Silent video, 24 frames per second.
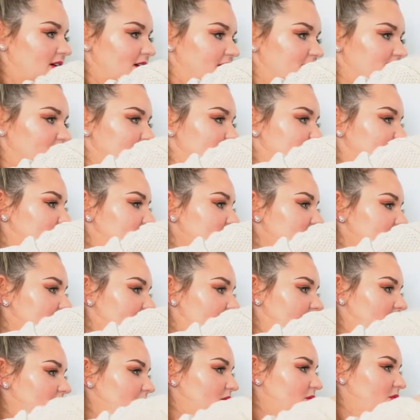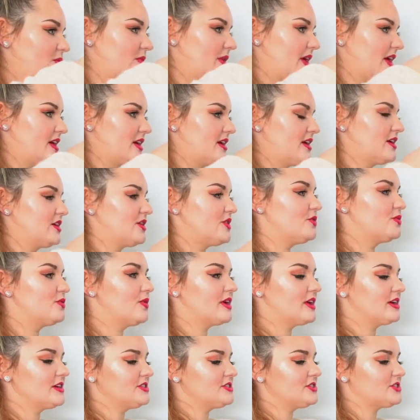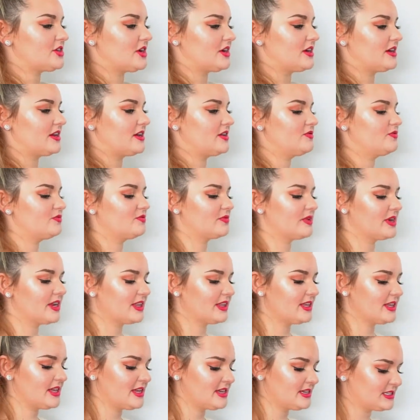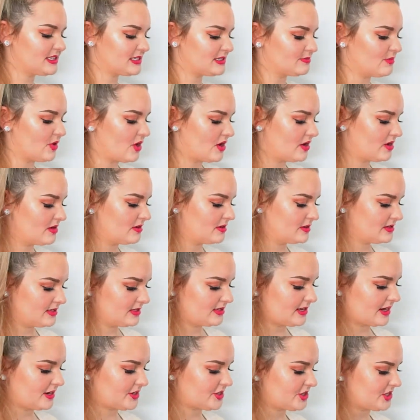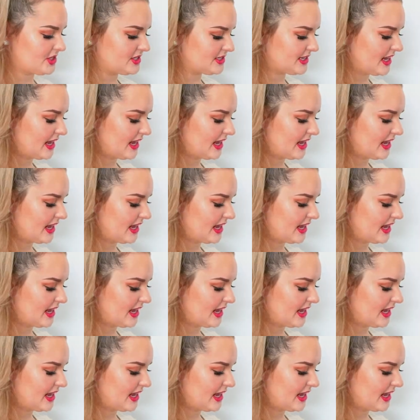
To brush out a wig, you want to start in really small sections.